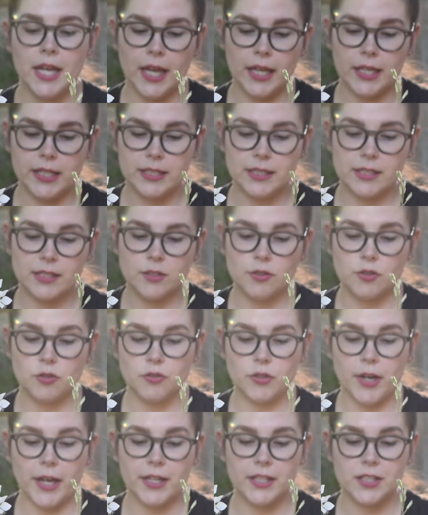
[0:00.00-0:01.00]
and it's the
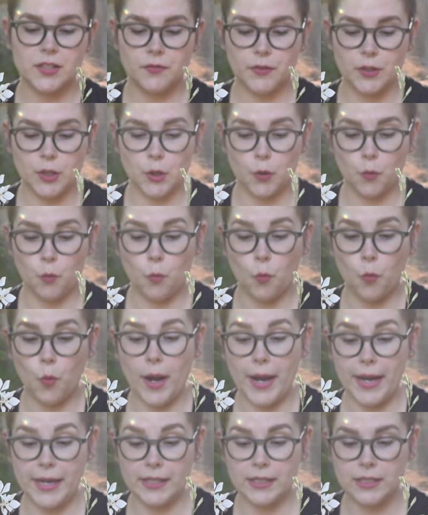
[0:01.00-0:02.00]
Stratosphere
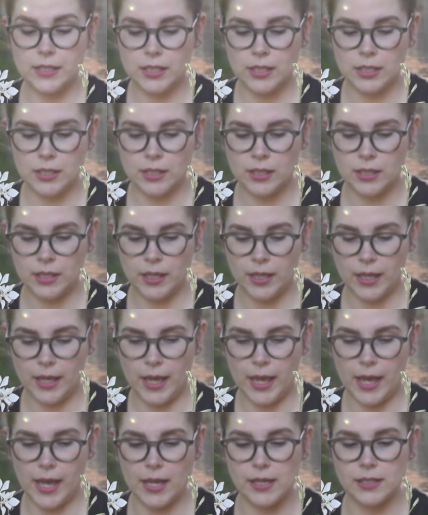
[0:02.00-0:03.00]
White.
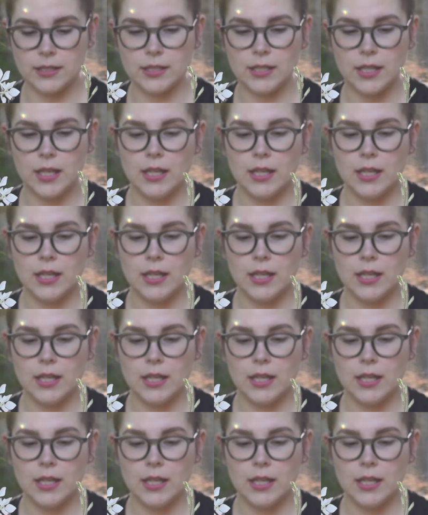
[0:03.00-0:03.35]
And